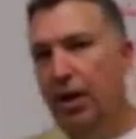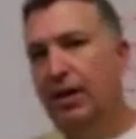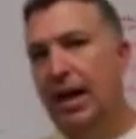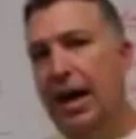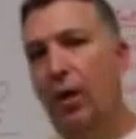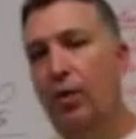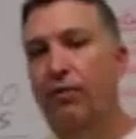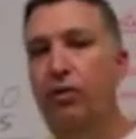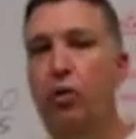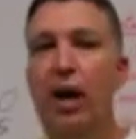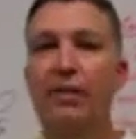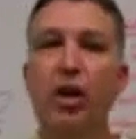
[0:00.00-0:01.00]
Now, if
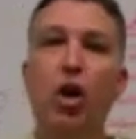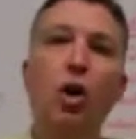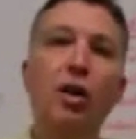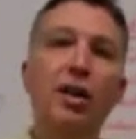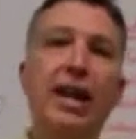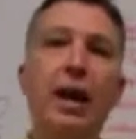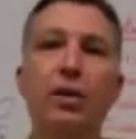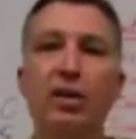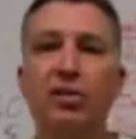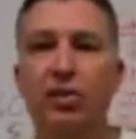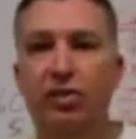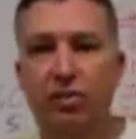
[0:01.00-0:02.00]
you have a call accounting
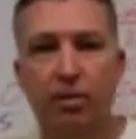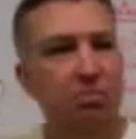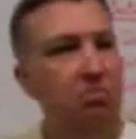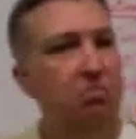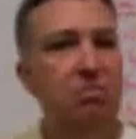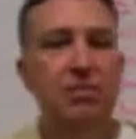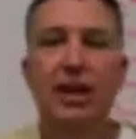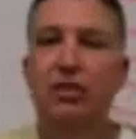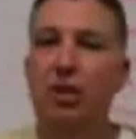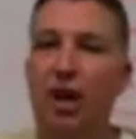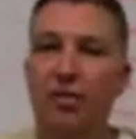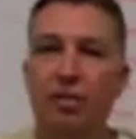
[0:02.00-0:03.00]
system, that's
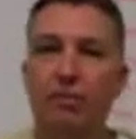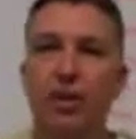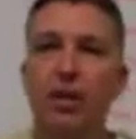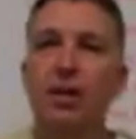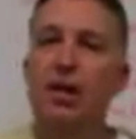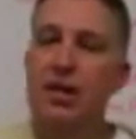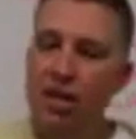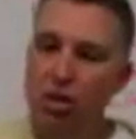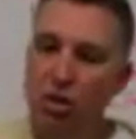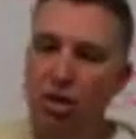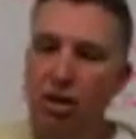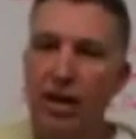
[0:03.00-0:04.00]
awesome. Then
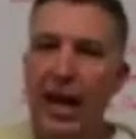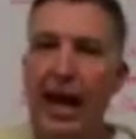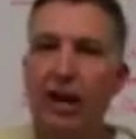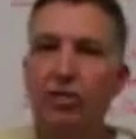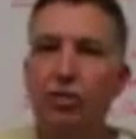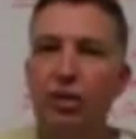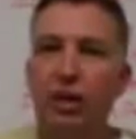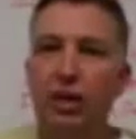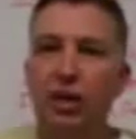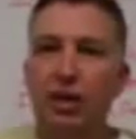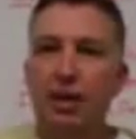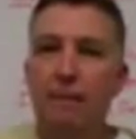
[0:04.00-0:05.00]
you can actually
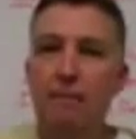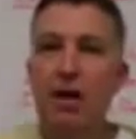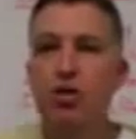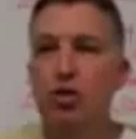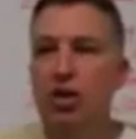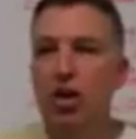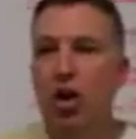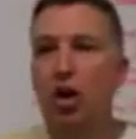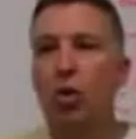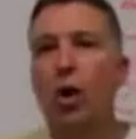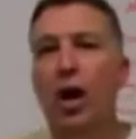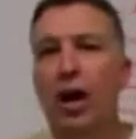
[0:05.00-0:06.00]
measure the
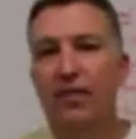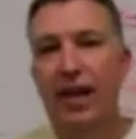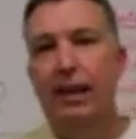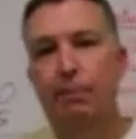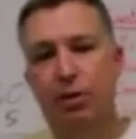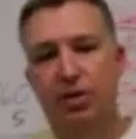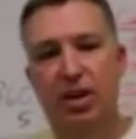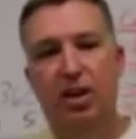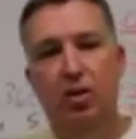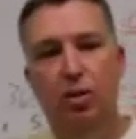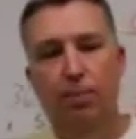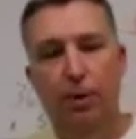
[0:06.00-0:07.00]
ROI of that
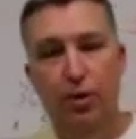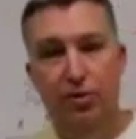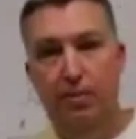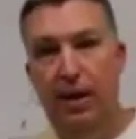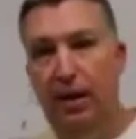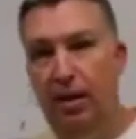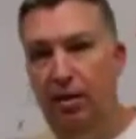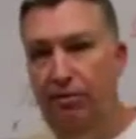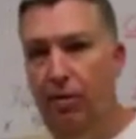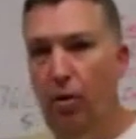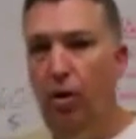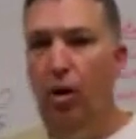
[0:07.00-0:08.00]
particular person making the
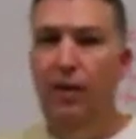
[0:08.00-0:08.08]
phone call.